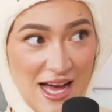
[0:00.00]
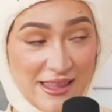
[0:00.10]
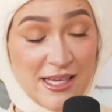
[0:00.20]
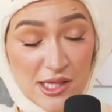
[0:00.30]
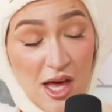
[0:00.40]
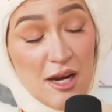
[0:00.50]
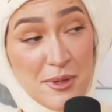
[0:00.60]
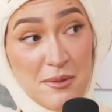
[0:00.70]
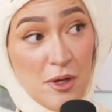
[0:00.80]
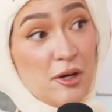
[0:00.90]
I think a lot of
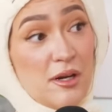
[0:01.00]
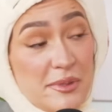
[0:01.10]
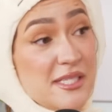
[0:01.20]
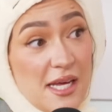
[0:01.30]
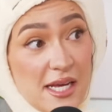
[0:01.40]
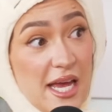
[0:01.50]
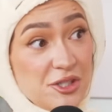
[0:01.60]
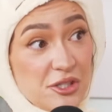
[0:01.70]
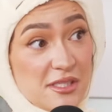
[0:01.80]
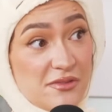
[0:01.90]
people are going to be Sonny
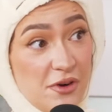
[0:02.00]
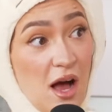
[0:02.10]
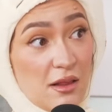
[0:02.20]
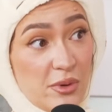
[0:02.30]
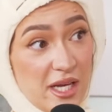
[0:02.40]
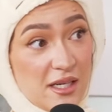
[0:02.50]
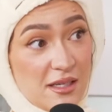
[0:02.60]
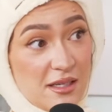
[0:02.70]
Angels for Halloween.